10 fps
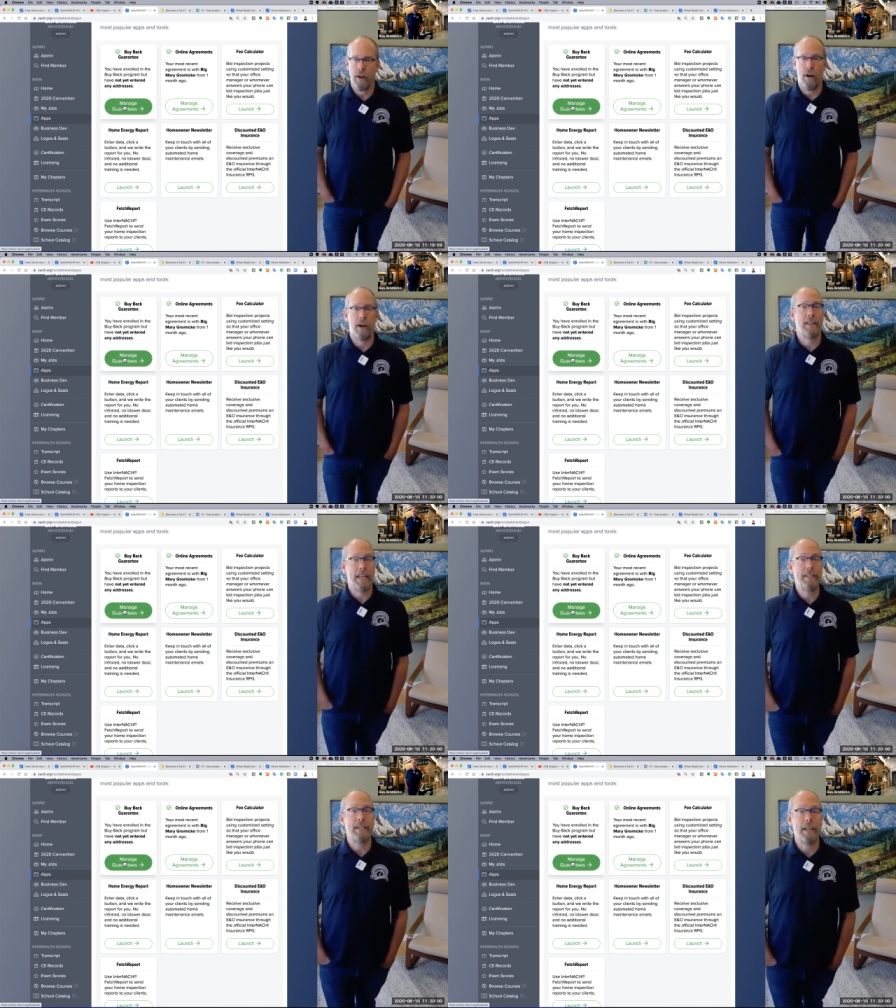on
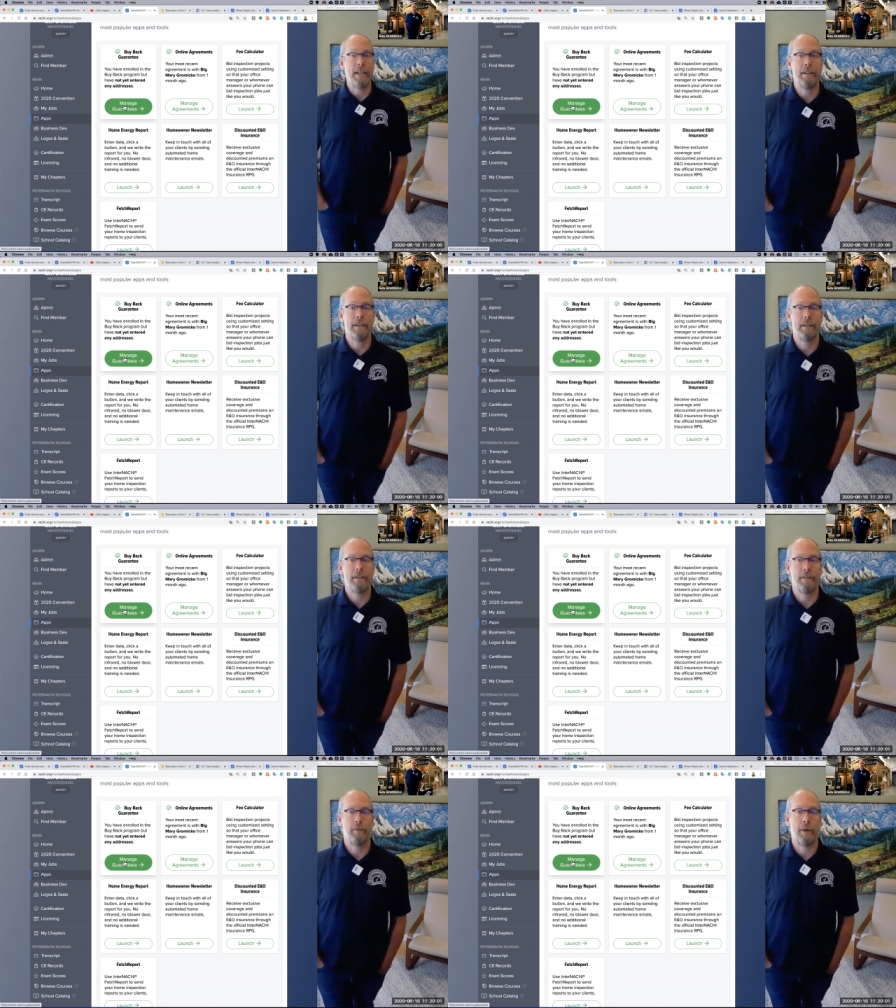LinkedIn
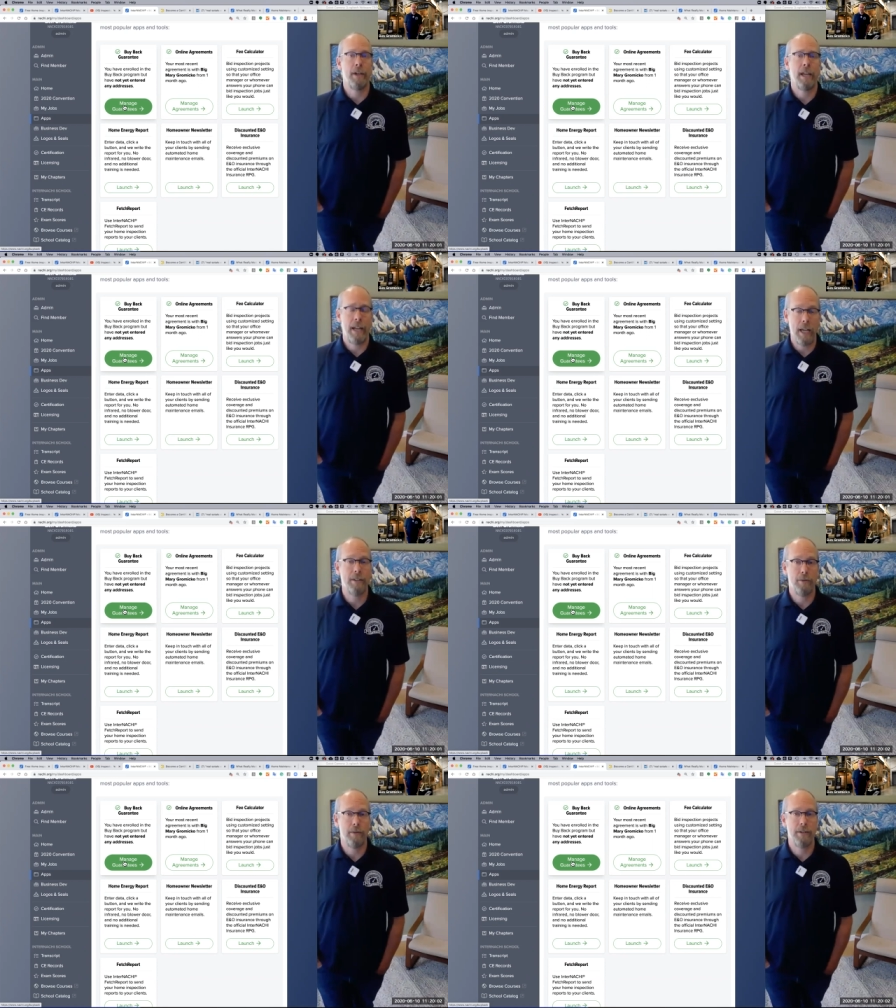when you connect
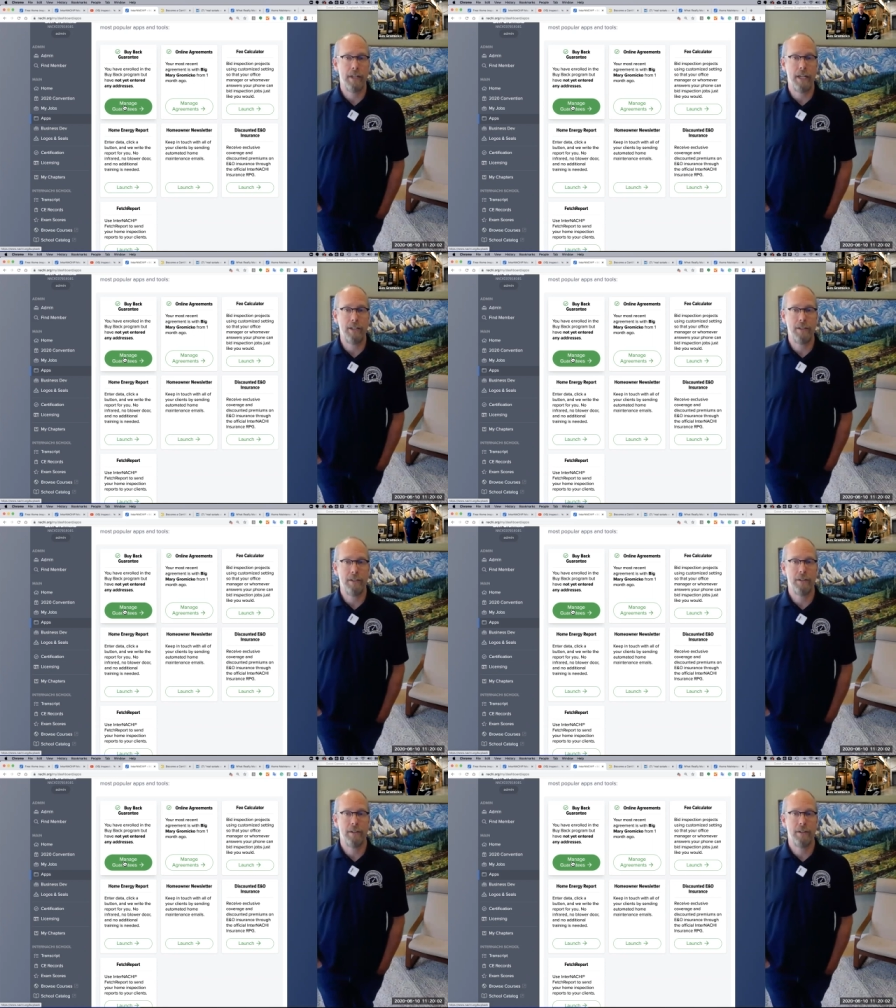to real estate agents,